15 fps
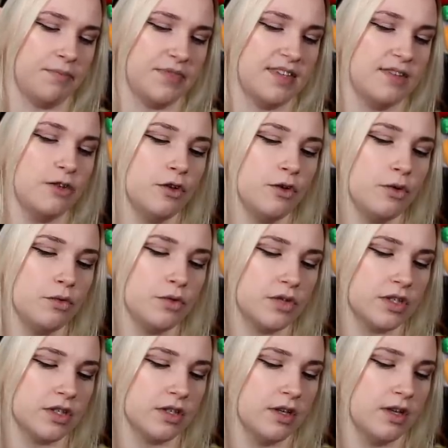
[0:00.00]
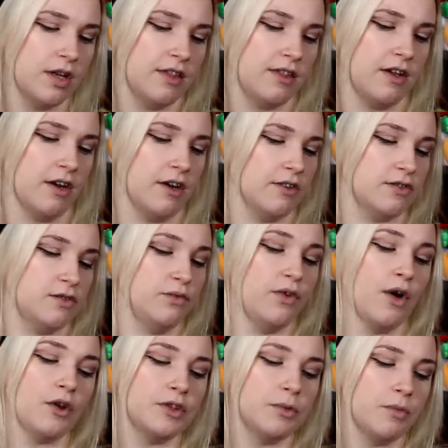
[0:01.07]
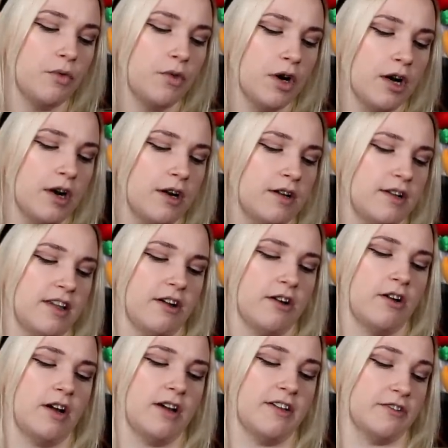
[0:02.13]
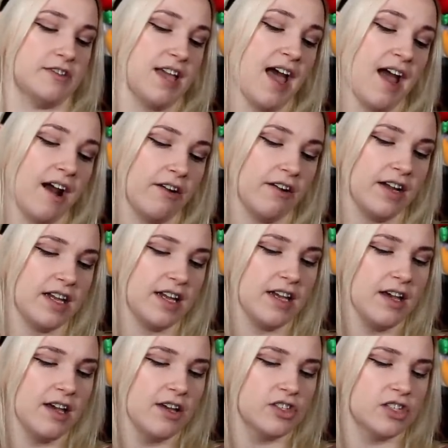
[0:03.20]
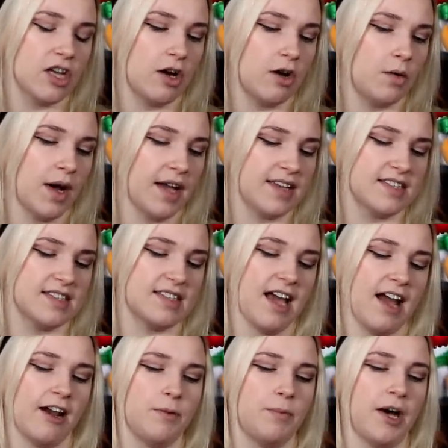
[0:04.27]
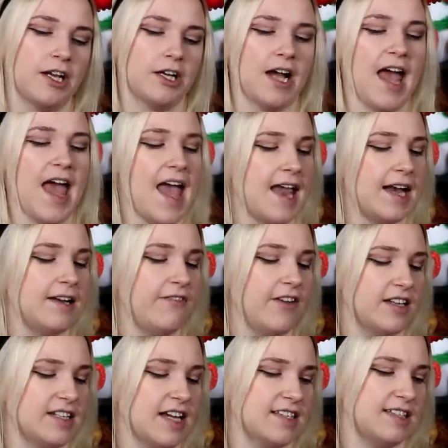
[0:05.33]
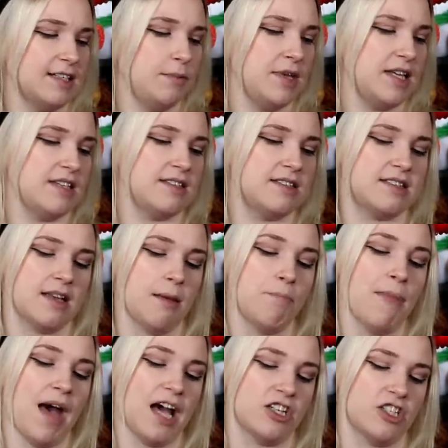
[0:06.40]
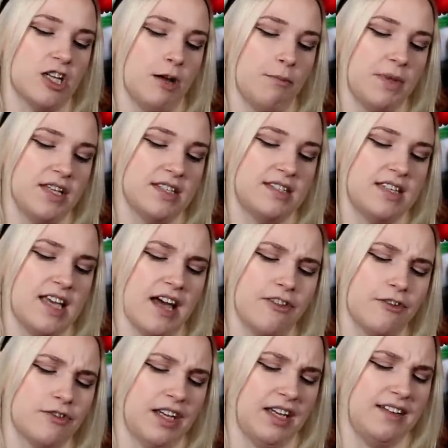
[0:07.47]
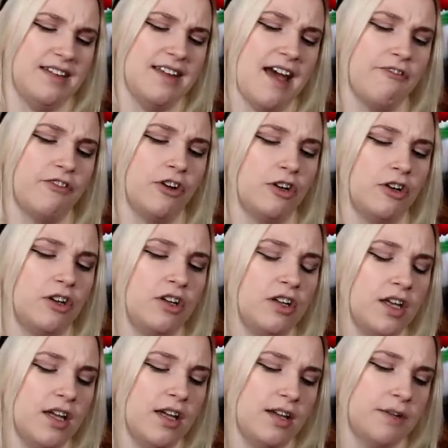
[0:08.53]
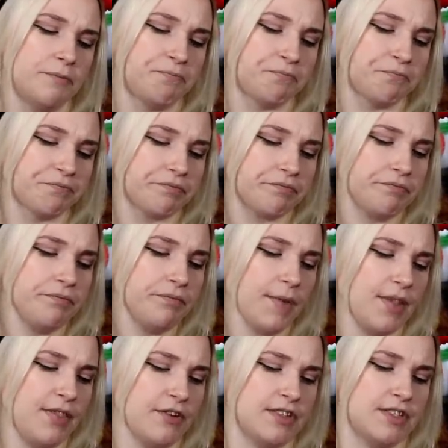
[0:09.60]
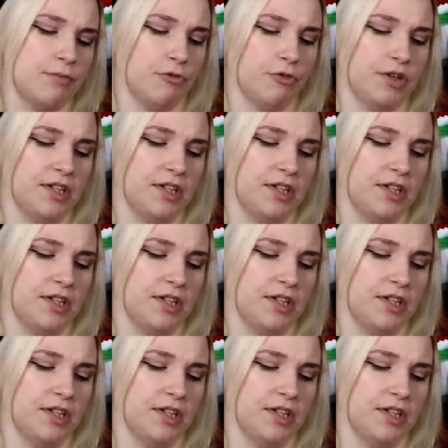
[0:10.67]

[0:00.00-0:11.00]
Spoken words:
Newt. There's Voldemort. There's Harry. So I guess it's a Harry Potter and Fantastic Beasts mashup. Because, yeah, there's, like, Neville. There's some